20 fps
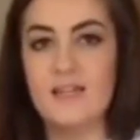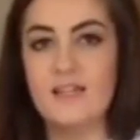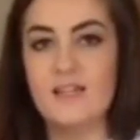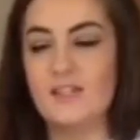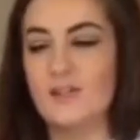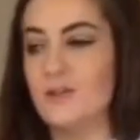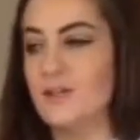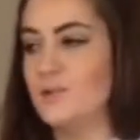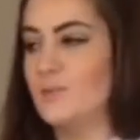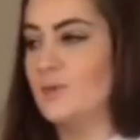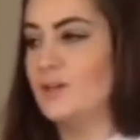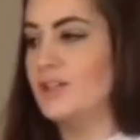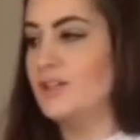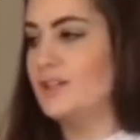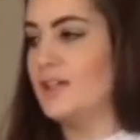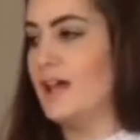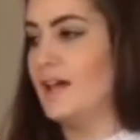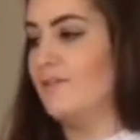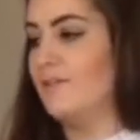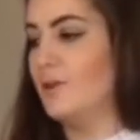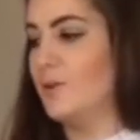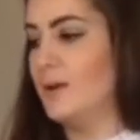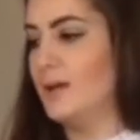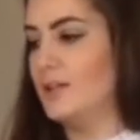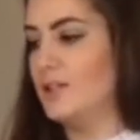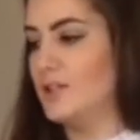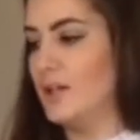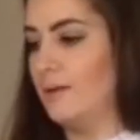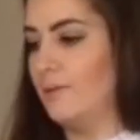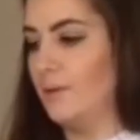So I just wanted to have a
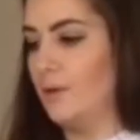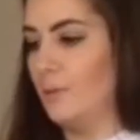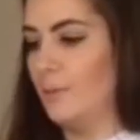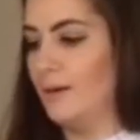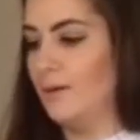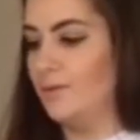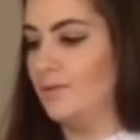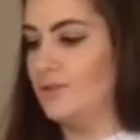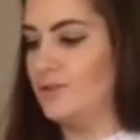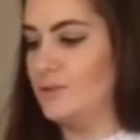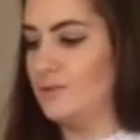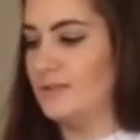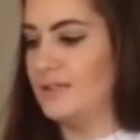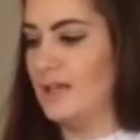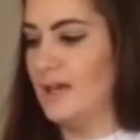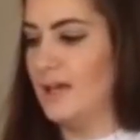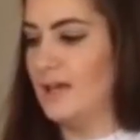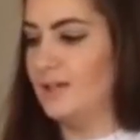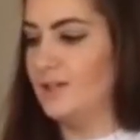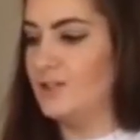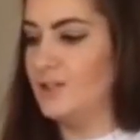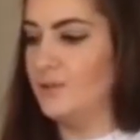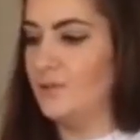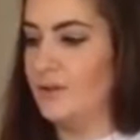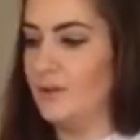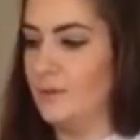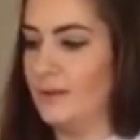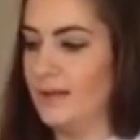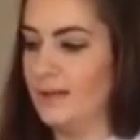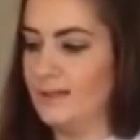quick chat with you about the juicer and show
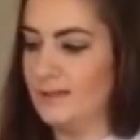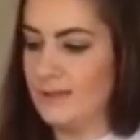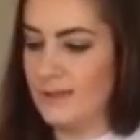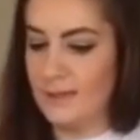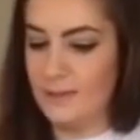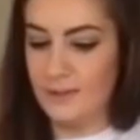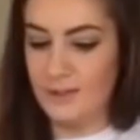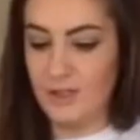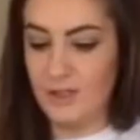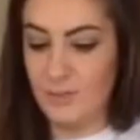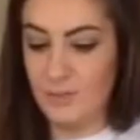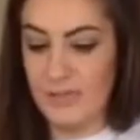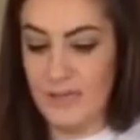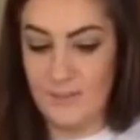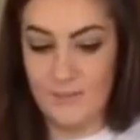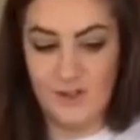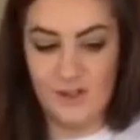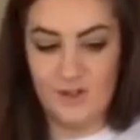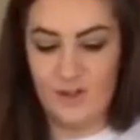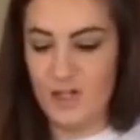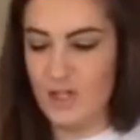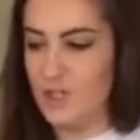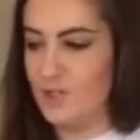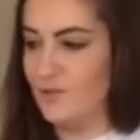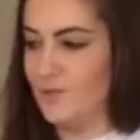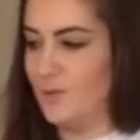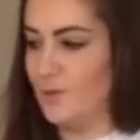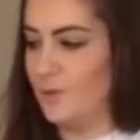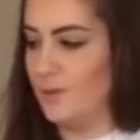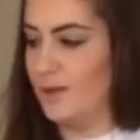you it. I'm going to do a
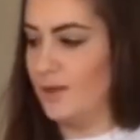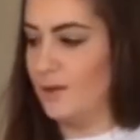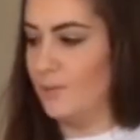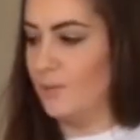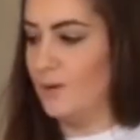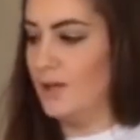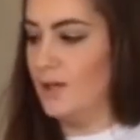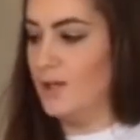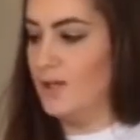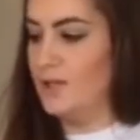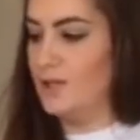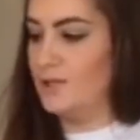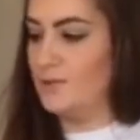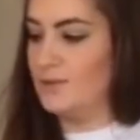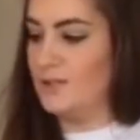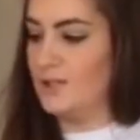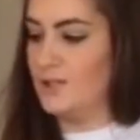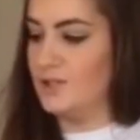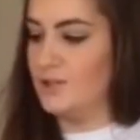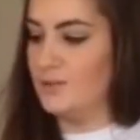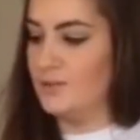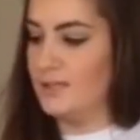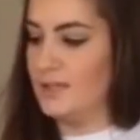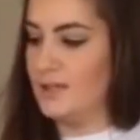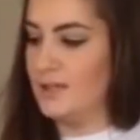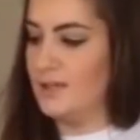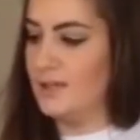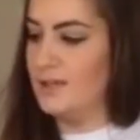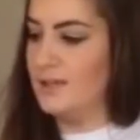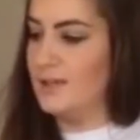demonstration for you using the
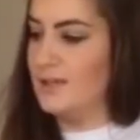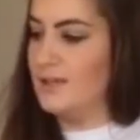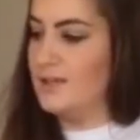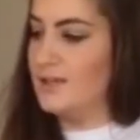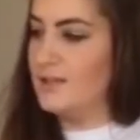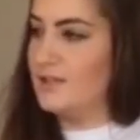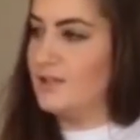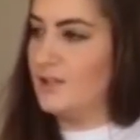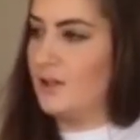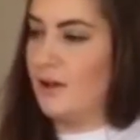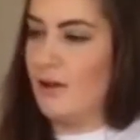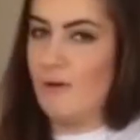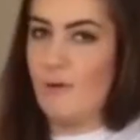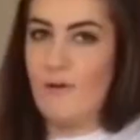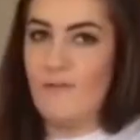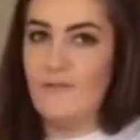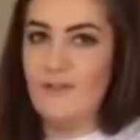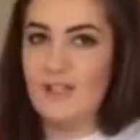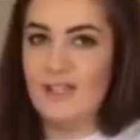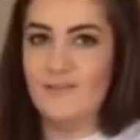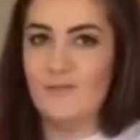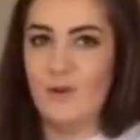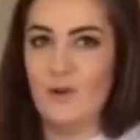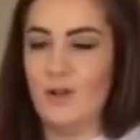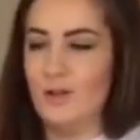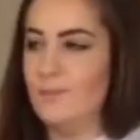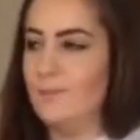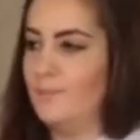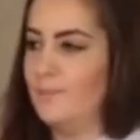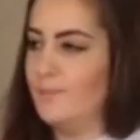juicer. So first of
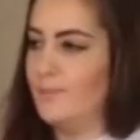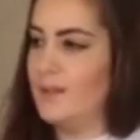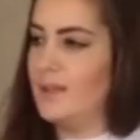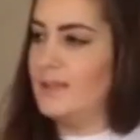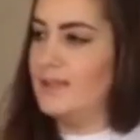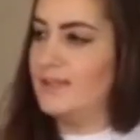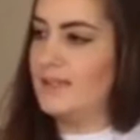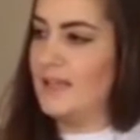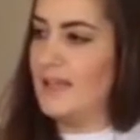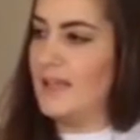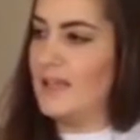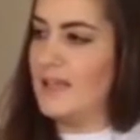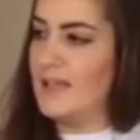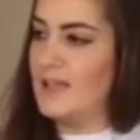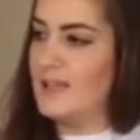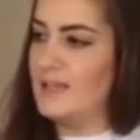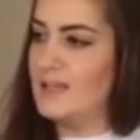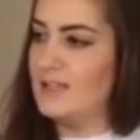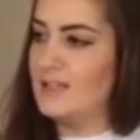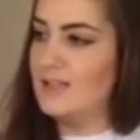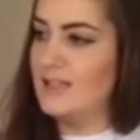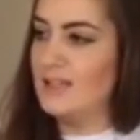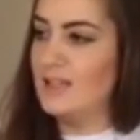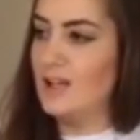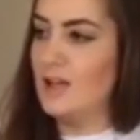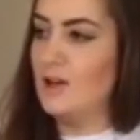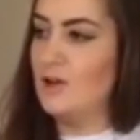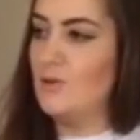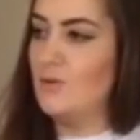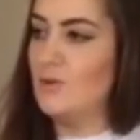all, it's a
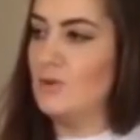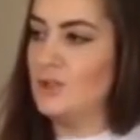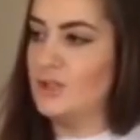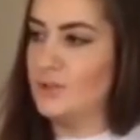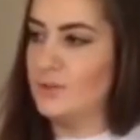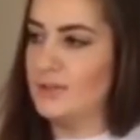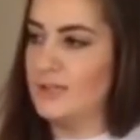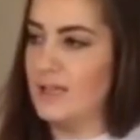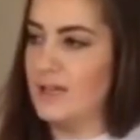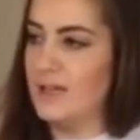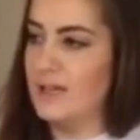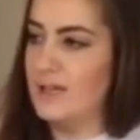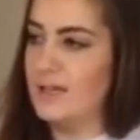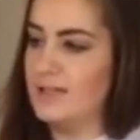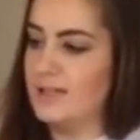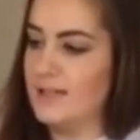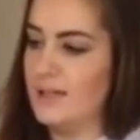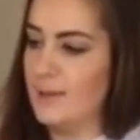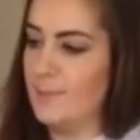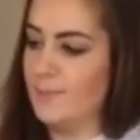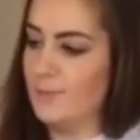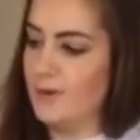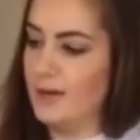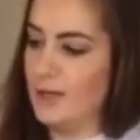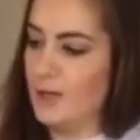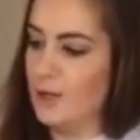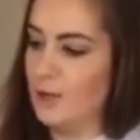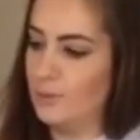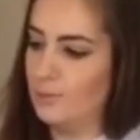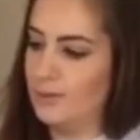slow juicer. It's an
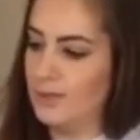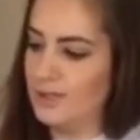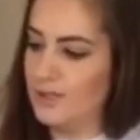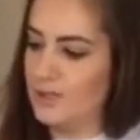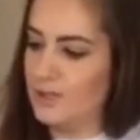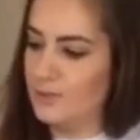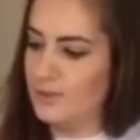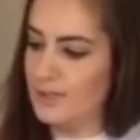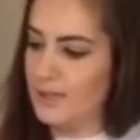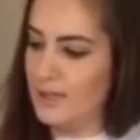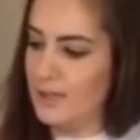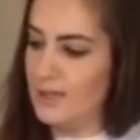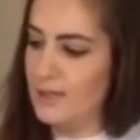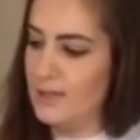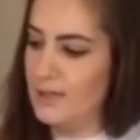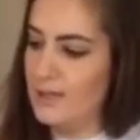upright cold press juicer.